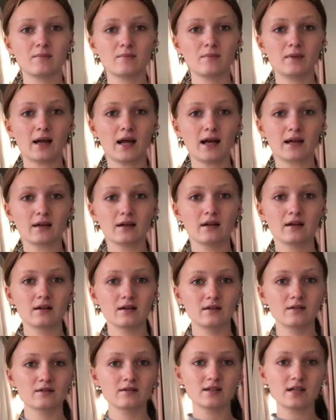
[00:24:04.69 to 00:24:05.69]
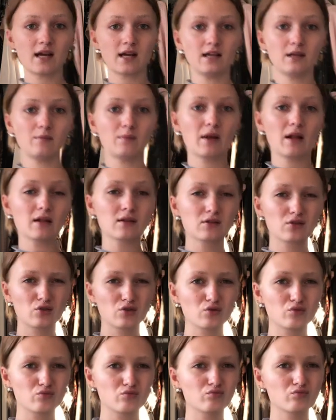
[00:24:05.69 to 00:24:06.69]
black tiny belt
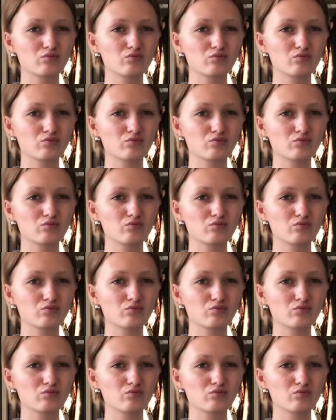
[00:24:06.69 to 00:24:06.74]
too.